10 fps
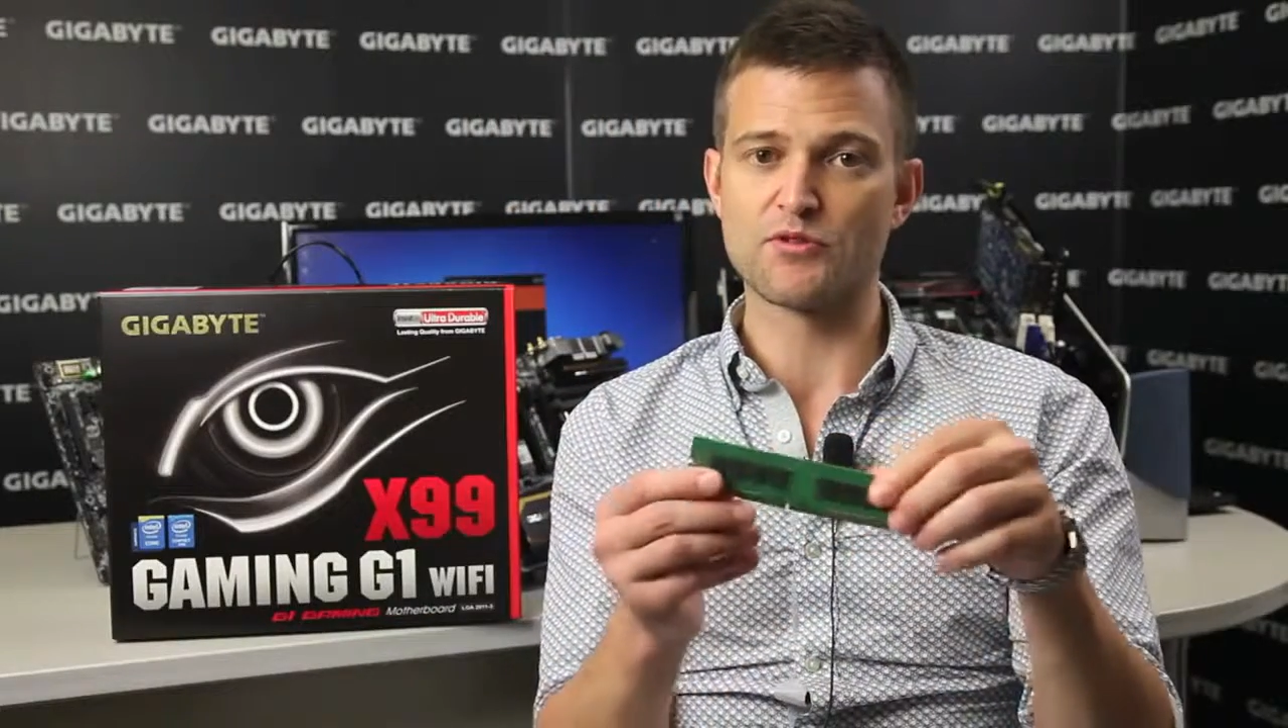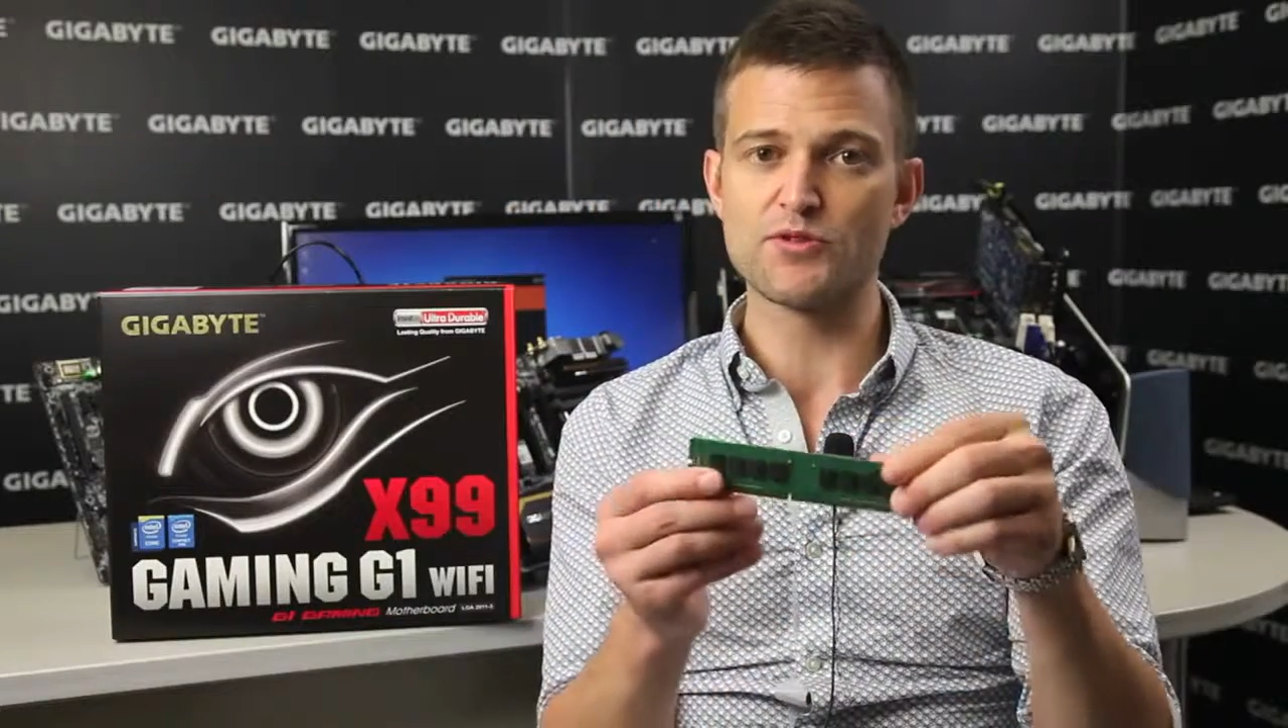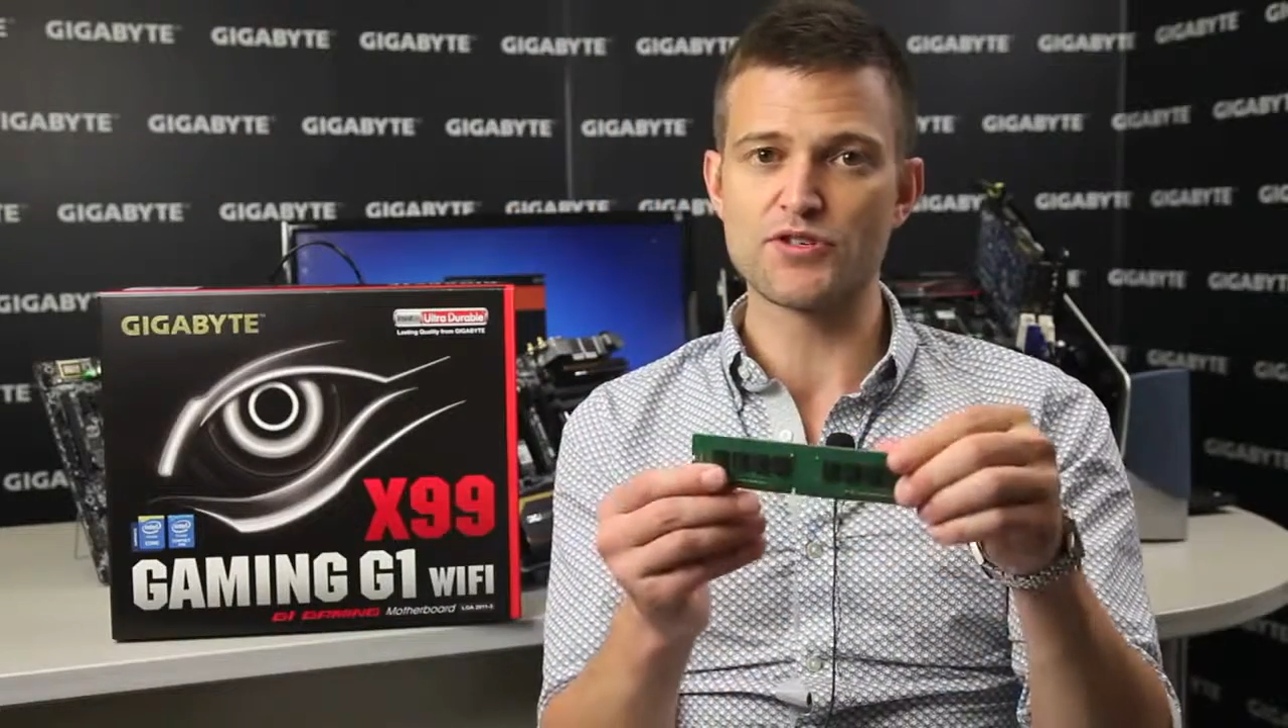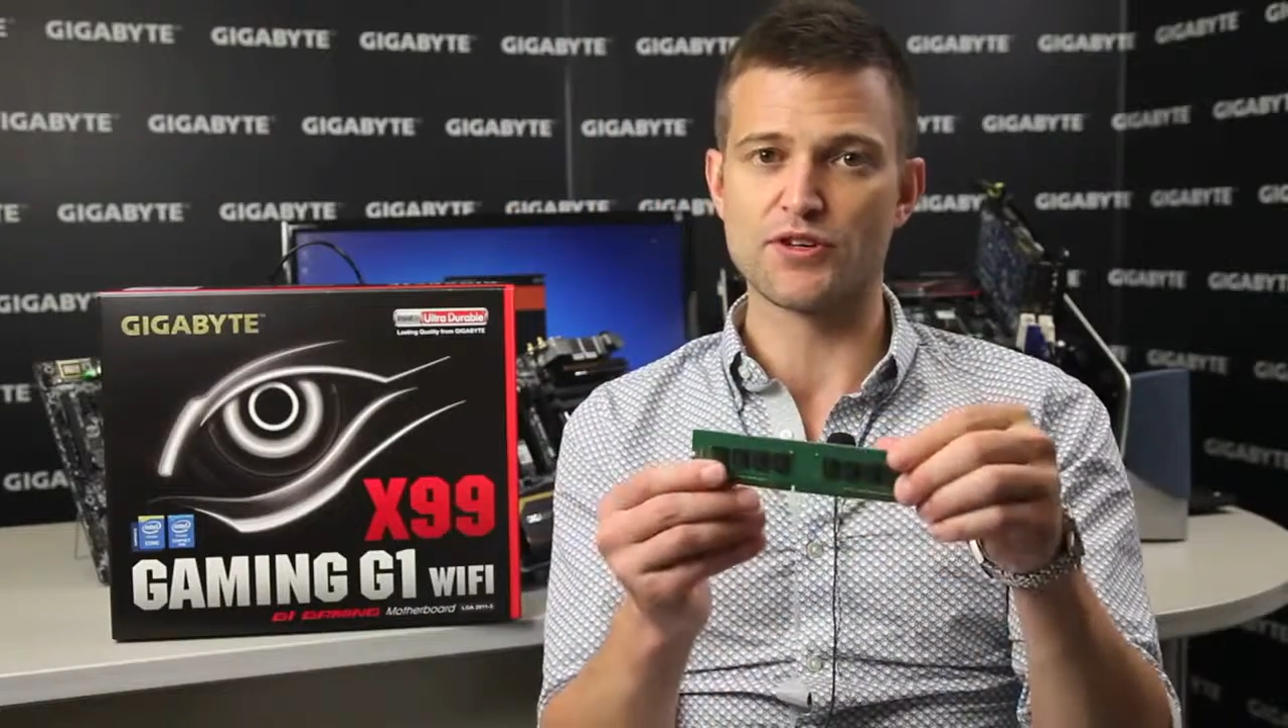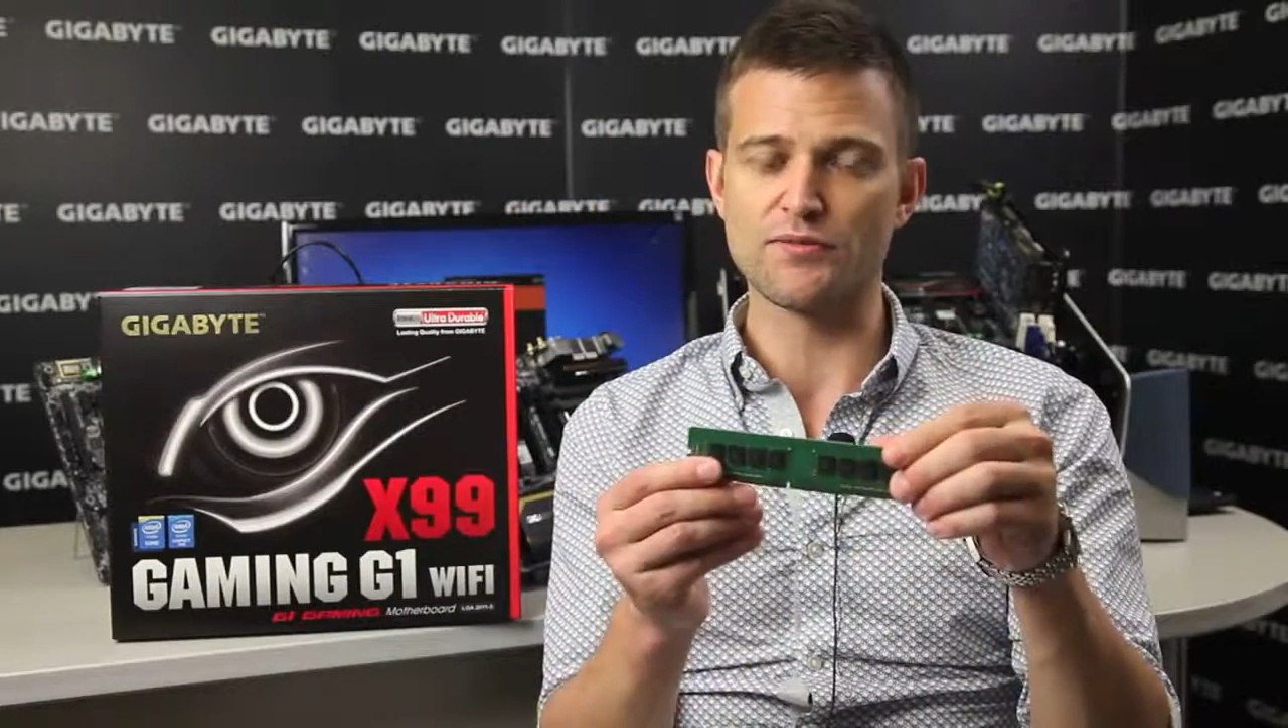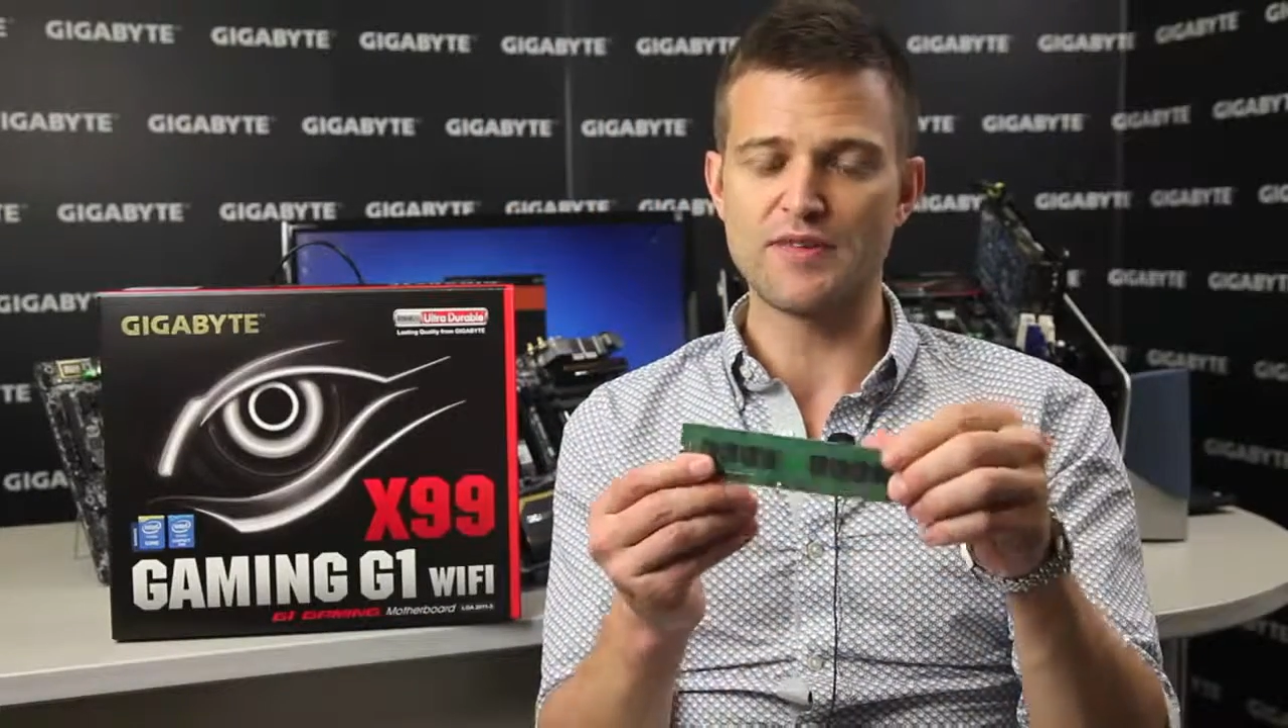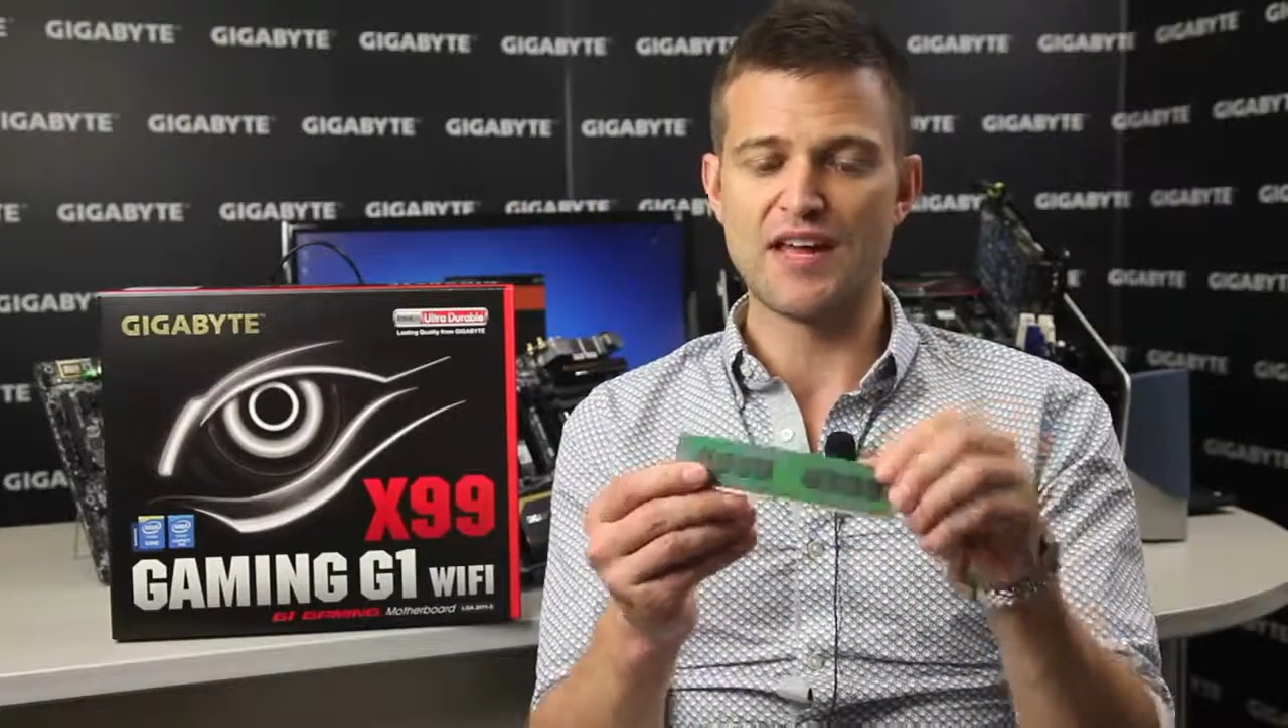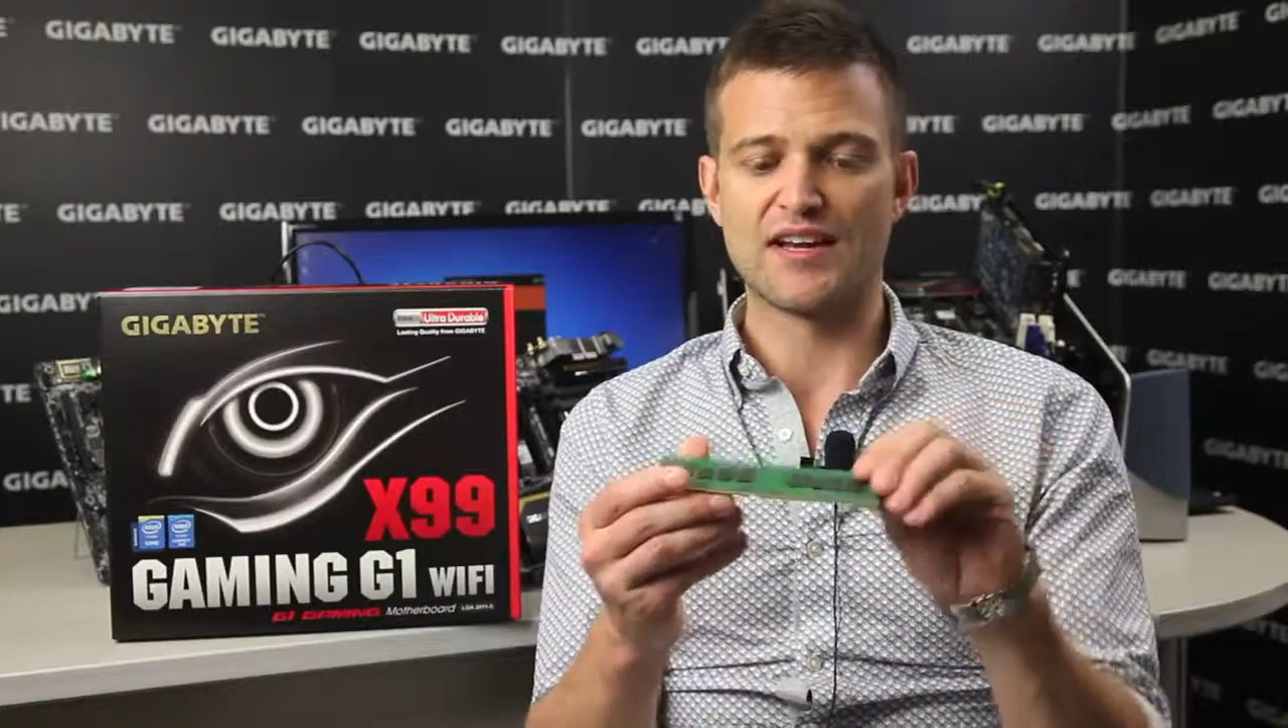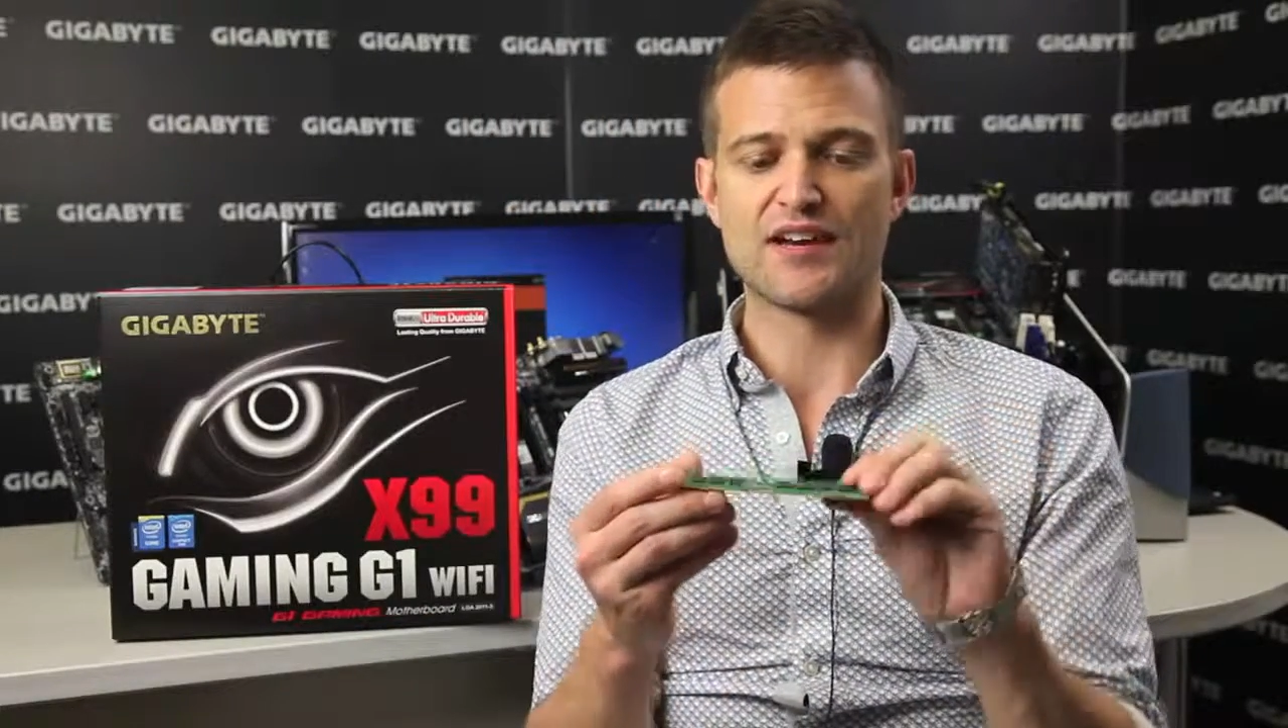Crucial.